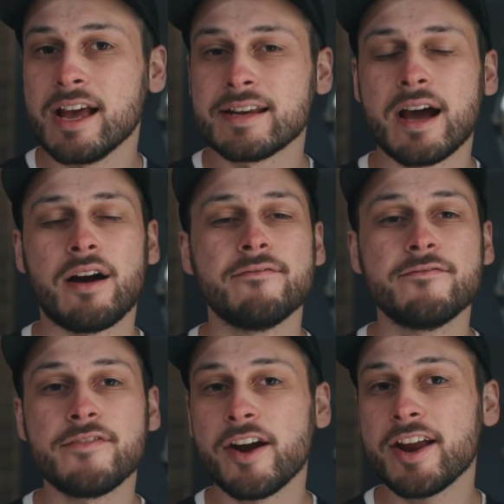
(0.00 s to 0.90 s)
Now,
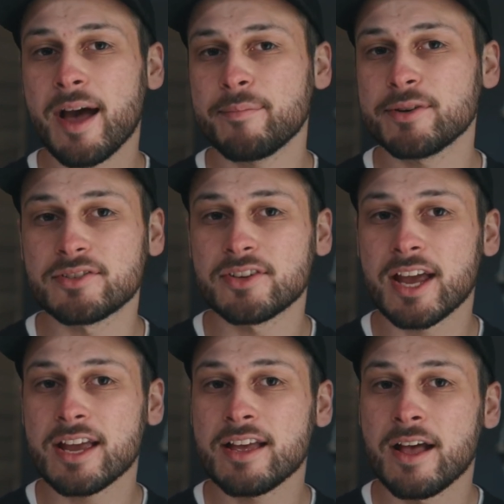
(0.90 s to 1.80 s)
I'm very happy to
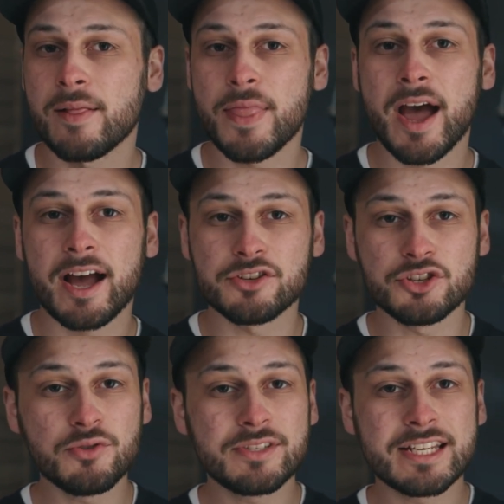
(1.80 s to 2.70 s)
say that
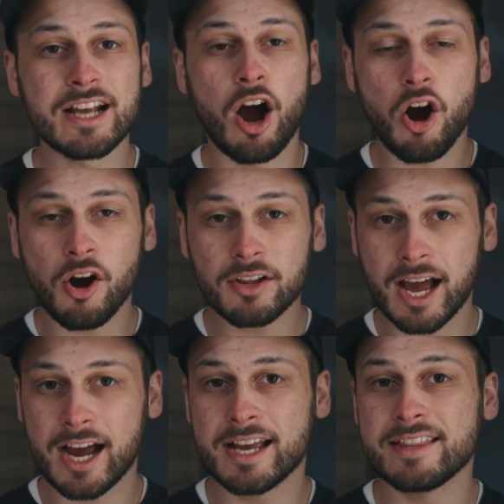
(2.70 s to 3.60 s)
using All
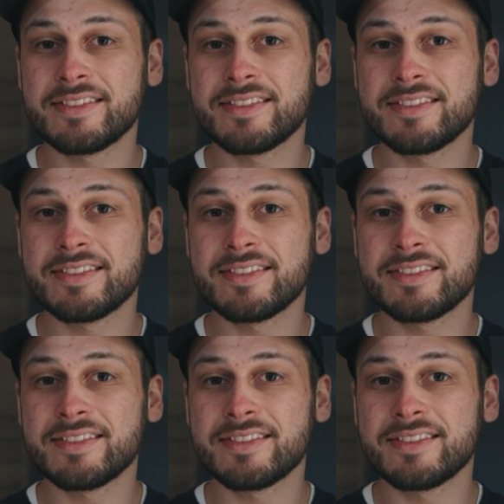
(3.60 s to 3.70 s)
I,